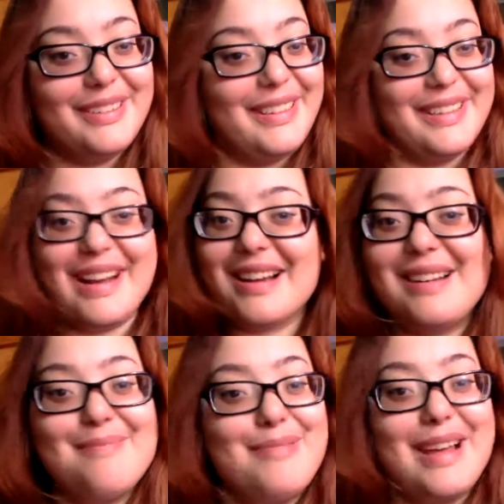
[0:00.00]
They're not
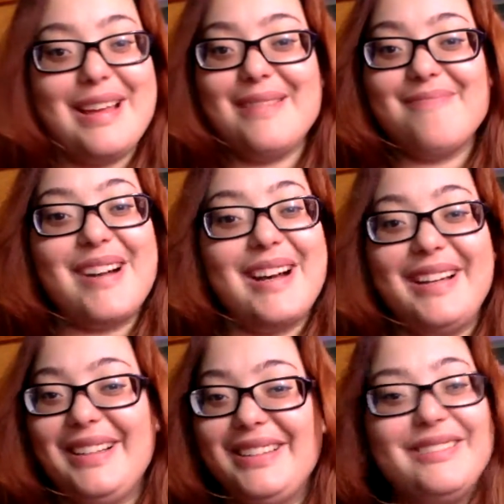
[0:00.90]
gonna pay
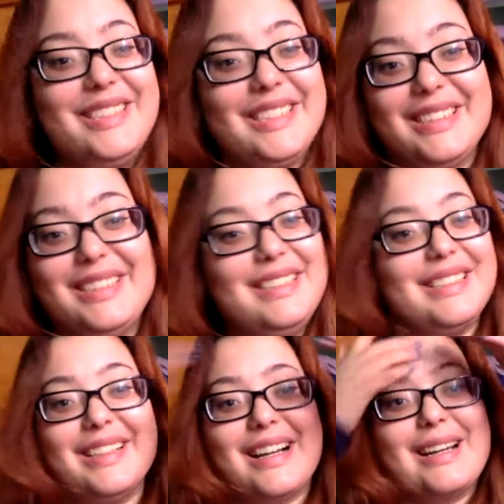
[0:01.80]
my utilities.
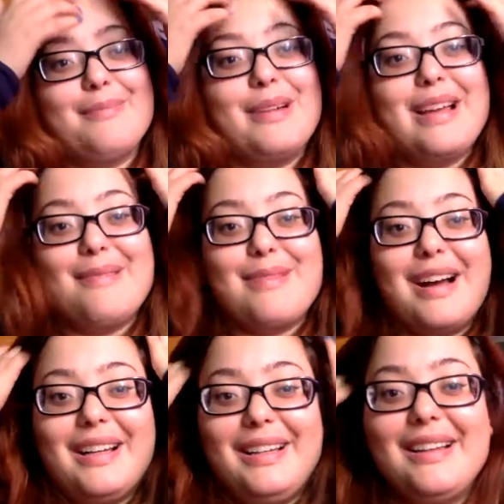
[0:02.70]
They're not gonna pay
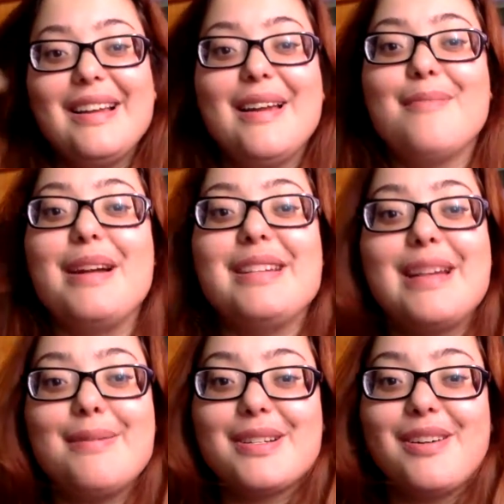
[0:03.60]
my
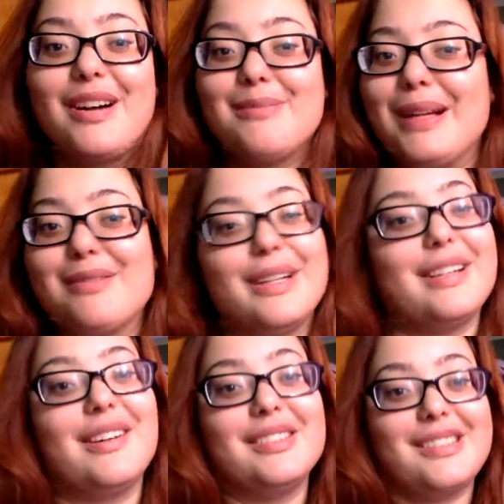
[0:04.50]
debit card, my
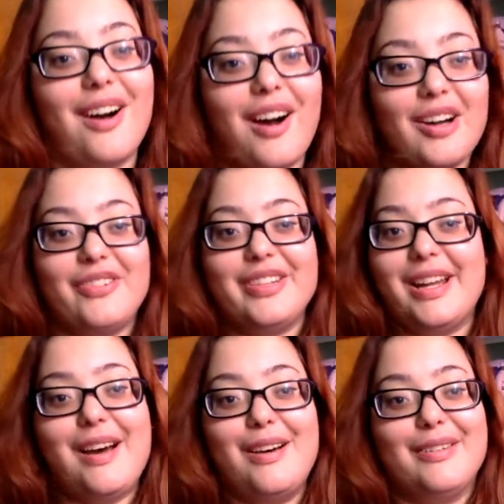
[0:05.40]
credit cards off.
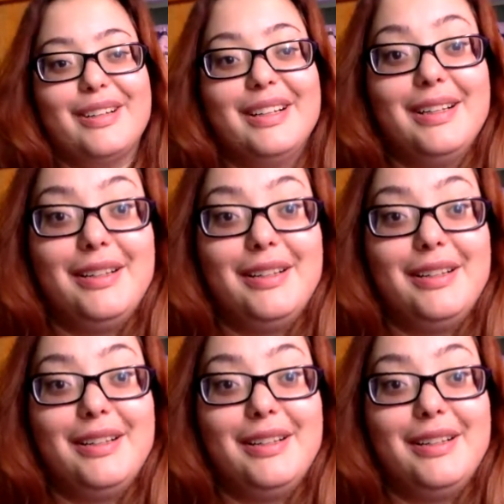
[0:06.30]
No.